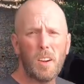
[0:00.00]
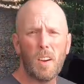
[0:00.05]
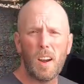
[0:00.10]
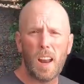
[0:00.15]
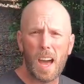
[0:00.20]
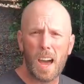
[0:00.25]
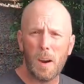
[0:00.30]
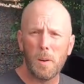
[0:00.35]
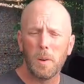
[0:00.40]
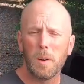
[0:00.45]
an
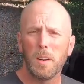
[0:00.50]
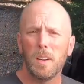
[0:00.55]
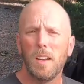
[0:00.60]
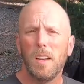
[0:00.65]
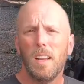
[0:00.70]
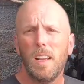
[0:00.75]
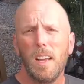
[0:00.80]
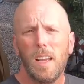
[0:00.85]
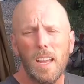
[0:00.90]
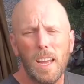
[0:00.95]
hour
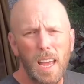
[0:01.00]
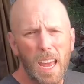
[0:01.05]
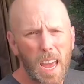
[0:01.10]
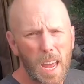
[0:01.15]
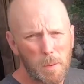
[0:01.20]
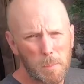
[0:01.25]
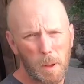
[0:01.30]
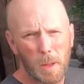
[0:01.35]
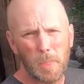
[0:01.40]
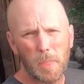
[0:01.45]
at
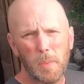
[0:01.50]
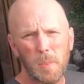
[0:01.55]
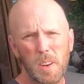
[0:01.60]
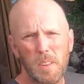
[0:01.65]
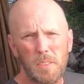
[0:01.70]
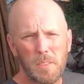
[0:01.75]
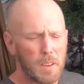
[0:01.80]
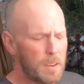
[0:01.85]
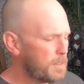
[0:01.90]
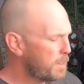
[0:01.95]
about
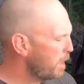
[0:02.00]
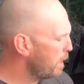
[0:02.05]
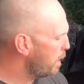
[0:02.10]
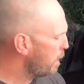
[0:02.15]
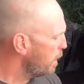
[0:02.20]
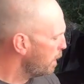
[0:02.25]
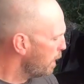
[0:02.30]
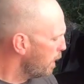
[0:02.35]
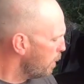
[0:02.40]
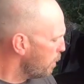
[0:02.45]
350.
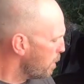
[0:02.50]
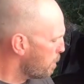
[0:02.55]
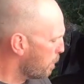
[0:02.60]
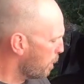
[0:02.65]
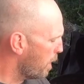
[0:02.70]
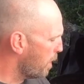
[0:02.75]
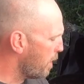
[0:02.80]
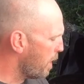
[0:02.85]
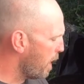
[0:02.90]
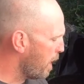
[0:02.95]
We put
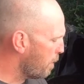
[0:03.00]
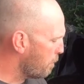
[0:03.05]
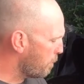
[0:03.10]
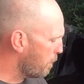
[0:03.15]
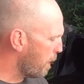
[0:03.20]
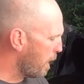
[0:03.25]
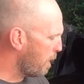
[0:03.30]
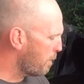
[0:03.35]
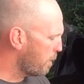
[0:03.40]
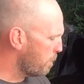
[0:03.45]
it in the air
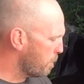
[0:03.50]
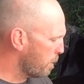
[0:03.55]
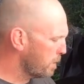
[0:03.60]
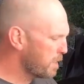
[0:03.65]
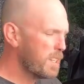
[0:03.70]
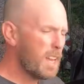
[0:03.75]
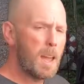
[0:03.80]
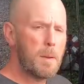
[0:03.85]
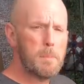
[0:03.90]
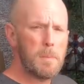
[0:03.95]
fryer for about
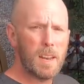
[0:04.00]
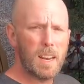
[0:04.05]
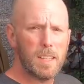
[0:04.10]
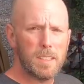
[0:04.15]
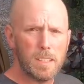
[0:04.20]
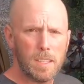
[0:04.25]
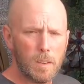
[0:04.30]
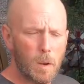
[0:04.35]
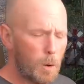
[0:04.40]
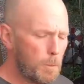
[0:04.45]
10
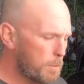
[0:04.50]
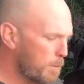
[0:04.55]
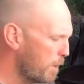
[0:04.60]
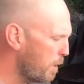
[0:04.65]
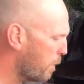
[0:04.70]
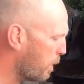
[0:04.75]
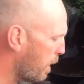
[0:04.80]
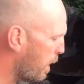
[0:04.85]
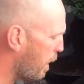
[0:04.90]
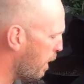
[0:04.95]
minutes, and hopefully
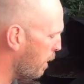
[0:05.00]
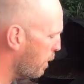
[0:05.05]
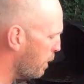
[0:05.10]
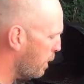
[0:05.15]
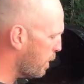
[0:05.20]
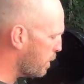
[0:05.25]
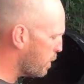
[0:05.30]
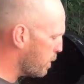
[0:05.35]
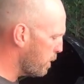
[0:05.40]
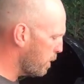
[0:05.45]
you can hear
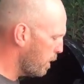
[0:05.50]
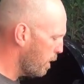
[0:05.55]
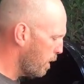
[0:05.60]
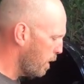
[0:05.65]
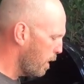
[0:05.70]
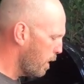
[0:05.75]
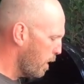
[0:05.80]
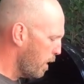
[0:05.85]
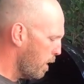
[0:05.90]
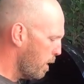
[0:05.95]
this.
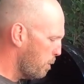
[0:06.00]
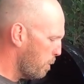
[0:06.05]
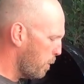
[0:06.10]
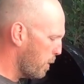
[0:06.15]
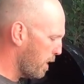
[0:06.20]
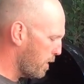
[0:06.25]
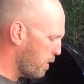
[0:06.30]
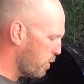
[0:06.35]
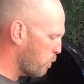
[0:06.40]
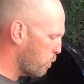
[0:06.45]
We
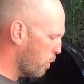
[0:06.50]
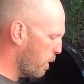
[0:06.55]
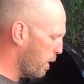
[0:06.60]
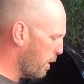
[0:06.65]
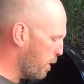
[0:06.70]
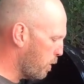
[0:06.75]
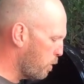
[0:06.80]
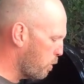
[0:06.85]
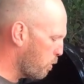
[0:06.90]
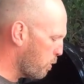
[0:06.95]
get this
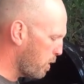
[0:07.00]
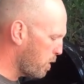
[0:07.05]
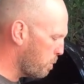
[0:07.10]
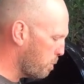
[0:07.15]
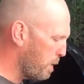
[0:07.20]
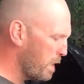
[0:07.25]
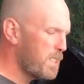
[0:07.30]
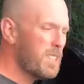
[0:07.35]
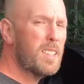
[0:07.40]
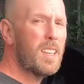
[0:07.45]
really
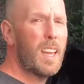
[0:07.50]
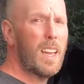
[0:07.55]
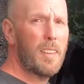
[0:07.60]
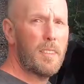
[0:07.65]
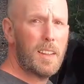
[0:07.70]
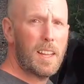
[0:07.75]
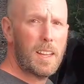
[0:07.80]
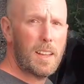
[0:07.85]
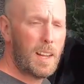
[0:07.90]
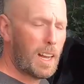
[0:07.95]
crispy skin
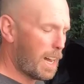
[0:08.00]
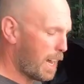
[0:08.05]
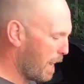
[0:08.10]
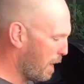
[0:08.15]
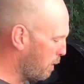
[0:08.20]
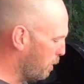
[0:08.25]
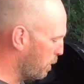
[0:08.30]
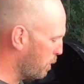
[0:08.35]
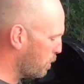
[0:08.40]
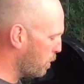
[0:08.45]

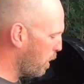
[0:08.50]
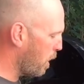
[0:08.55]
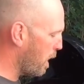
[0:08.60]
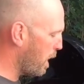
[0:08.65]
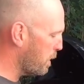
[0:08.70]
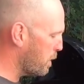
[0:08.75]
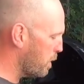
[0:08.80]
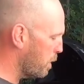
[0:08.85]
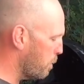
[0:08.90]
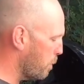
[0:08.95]
that looks
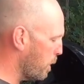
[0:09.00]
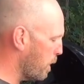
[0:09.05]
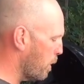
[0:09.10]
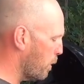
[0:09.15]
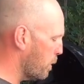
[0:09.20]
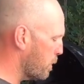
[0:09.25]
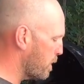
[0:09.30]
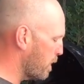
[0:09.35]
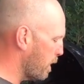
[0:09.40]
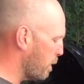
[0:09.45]
awesome. We know
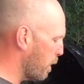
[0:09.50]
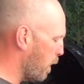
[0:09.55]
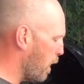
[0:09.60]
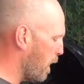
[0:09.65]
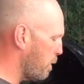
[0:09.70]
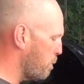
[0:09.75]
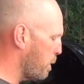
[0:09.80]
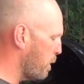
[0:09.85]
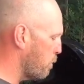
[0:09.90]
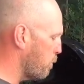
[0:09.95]
it's
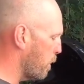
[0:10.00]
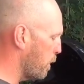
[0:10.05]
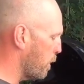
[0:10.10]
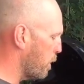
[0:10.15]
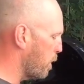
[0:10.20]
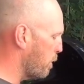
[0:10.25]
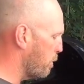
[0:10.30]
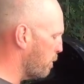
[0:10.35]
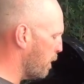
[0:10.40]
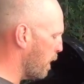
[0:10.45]
gonna be really
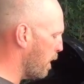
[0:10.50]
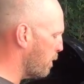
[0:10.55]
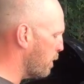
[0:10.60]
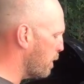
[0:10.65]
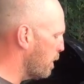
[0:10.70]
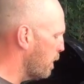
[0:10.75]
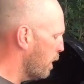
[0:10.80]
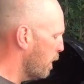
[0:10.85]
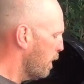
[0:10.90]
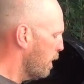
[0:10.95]
good flavor.
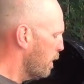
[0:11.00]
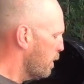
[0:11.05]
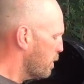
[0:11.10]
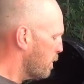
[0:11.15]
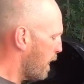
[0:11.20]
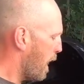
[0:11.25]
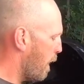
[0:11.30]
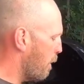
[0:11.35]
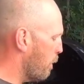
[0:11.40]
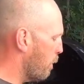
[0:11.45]

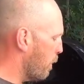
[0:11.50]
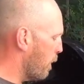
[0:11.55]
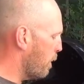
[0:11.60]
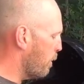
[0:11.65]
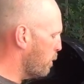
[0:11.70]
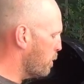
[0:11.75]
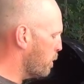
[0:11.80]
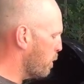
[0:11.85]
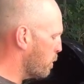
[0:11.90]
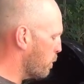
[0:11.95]
So now what we want to
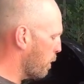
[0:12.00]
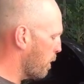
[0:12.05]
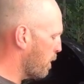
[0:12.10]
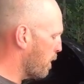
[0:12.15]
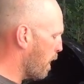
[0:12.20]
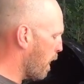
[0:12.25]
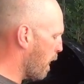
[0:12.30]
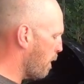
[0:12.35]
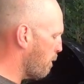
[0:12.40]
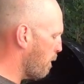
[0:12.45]
do is we just want to
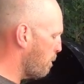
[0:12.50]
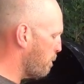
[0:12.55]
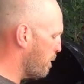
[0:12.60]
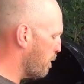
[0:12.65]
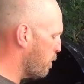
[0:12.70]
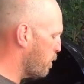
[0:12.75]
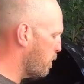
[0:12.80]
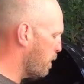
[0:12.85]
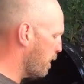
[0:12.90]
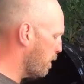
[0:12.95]
carve up
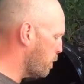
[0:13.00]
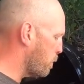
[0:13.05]
this chicken. So